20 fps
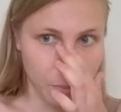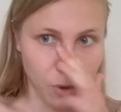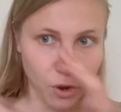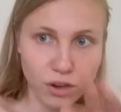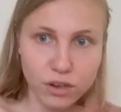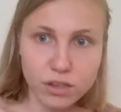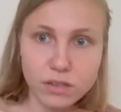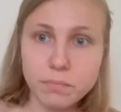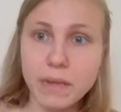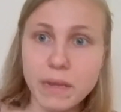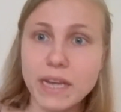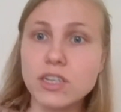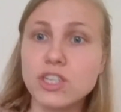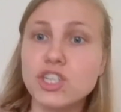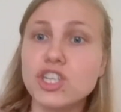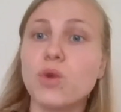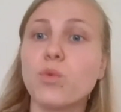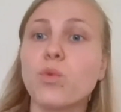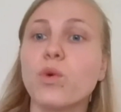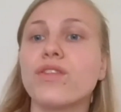product
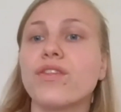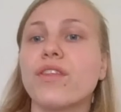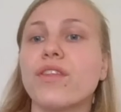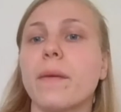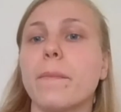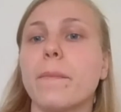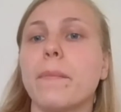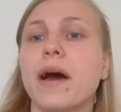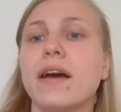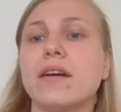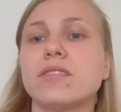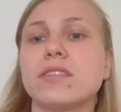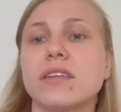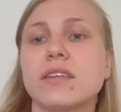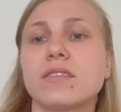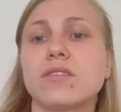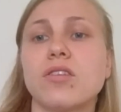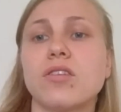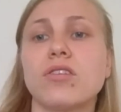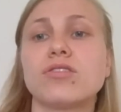manager with a
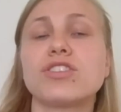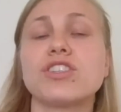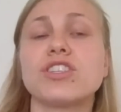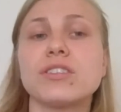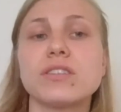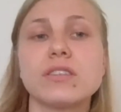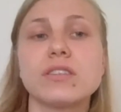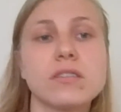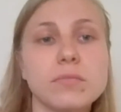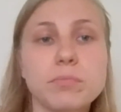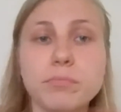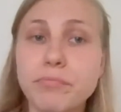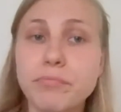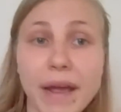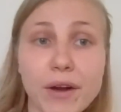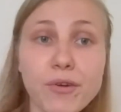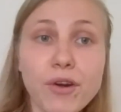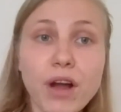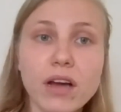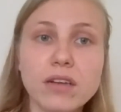biotechnologist
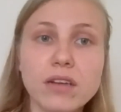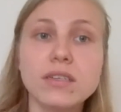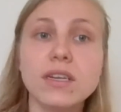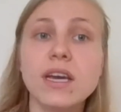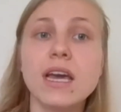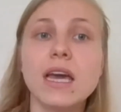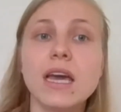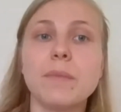background,